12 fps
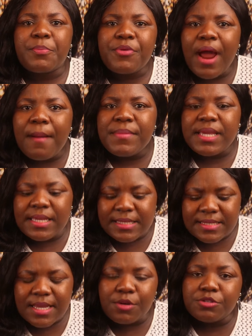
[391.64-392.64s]
primary,
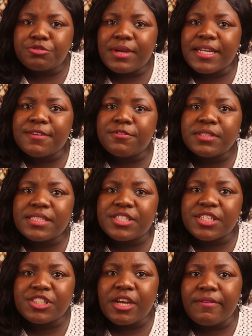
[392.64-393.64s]
secondary, and even the
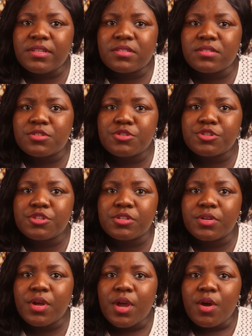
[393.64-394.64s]
tertiary
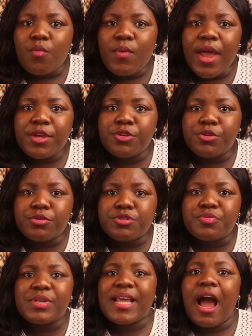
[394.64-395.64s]
institution where you
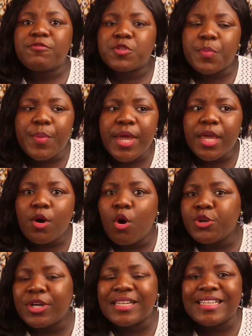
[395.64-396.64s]
don't really have to pay,
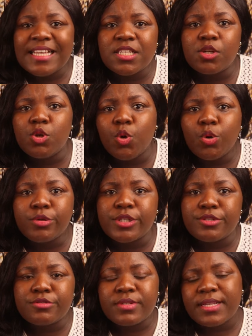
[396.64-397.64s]
or you can get a loan, a
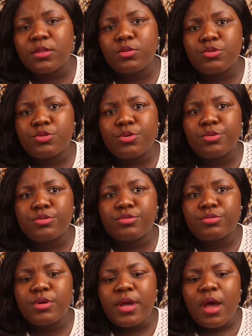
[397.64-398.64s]
student loan to go
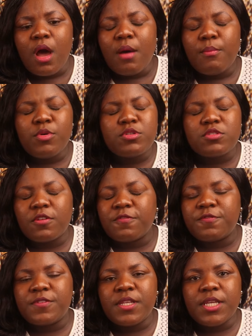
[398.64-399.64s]
to, most
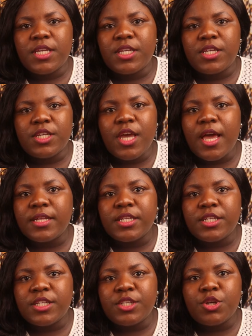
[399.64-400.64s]
of the
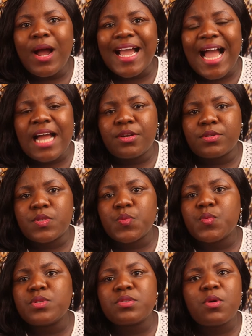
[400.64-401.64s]
young adults
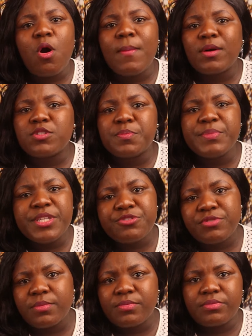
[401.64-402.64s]
won't come out
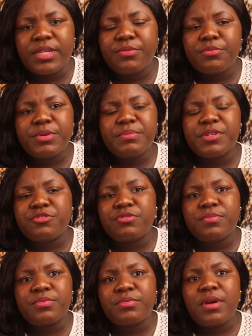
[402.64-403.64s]
miserable. They won't be
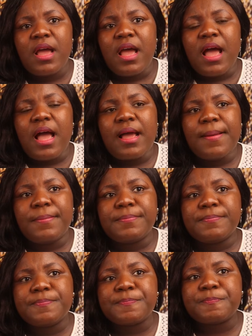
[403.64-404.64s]
miserable.
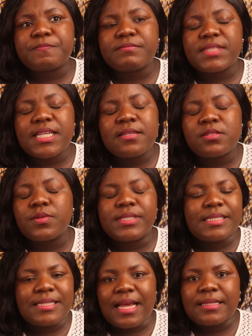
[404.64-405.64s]
It's so
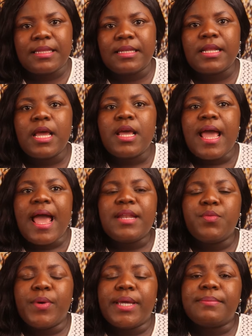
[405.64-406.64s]
disheartening.
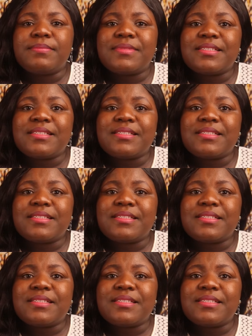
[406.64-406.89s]
Anyway,